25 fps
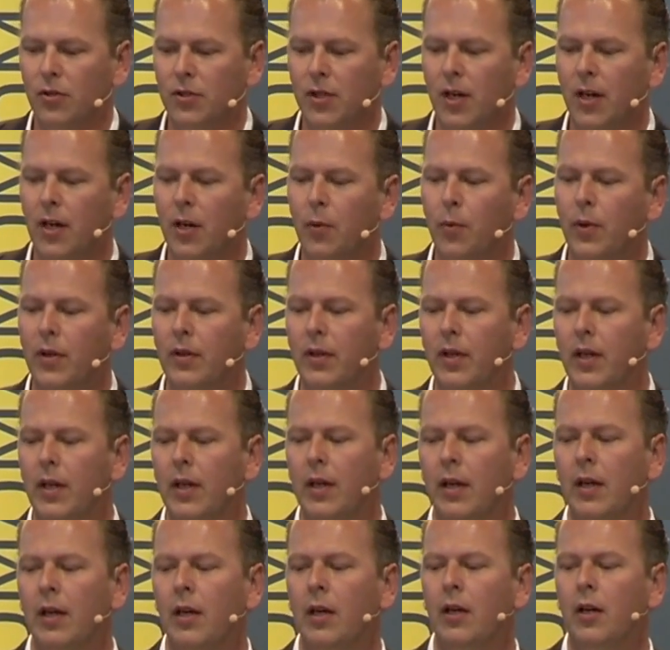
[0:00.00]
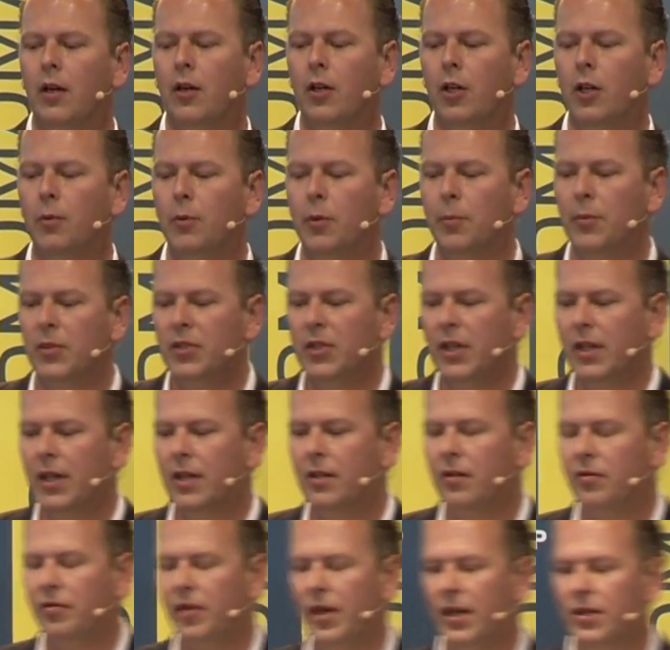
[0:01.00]
starting with the human-machine
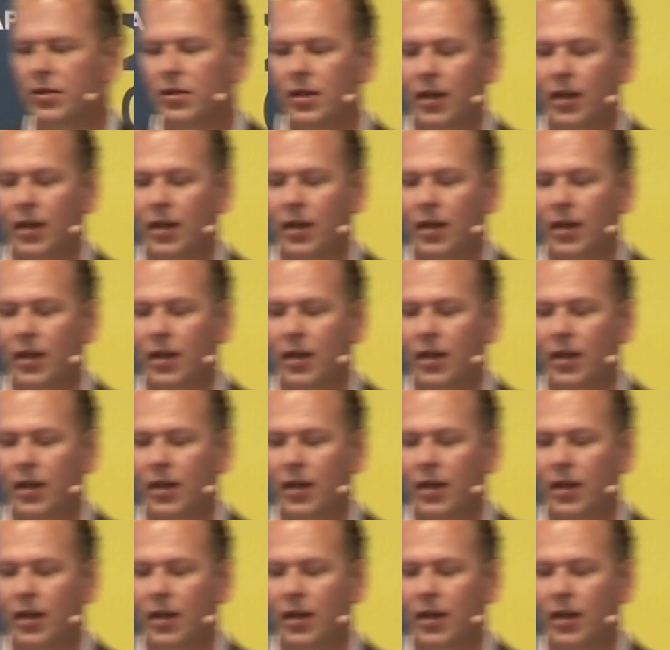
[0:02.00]
interface.